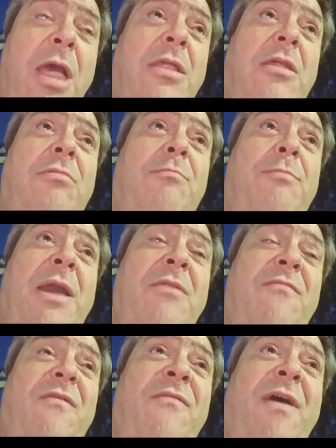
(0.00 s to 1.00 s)

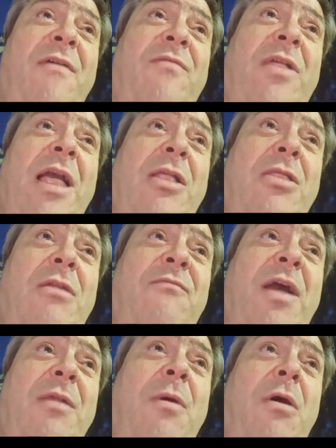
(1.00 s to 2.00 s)
despite the fact that actually
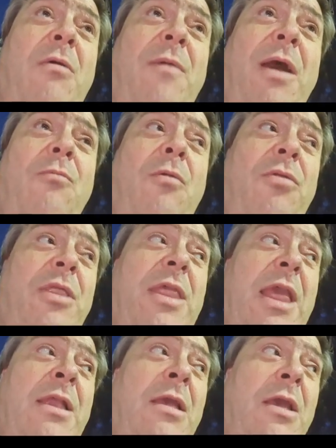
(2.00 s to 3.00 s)
that part, that
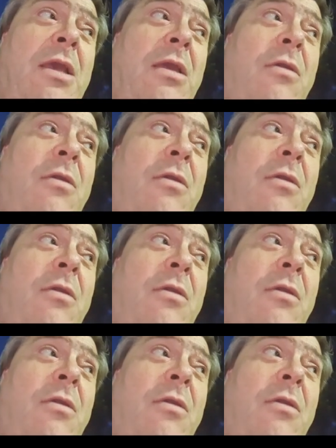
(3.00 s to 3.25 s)
wasn't in